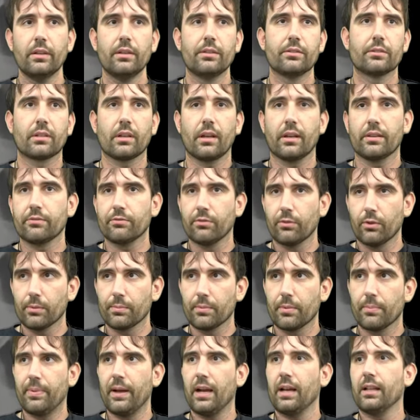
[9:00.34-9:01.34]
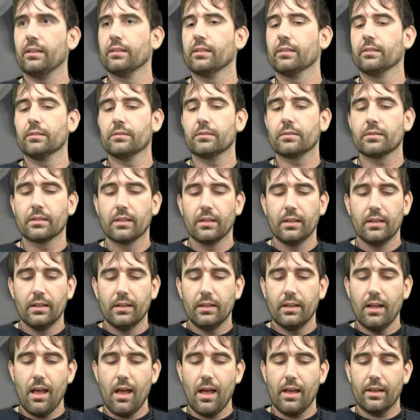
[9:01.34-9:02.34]
She had four propellers,
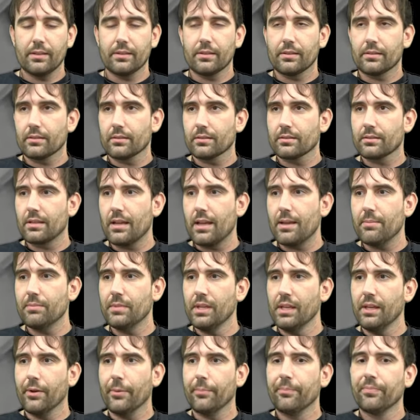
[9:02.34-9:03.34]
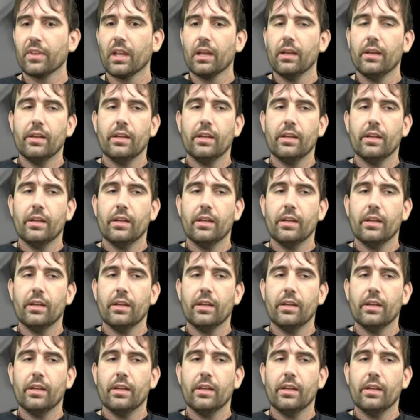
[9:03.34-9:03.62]
uh, same deal.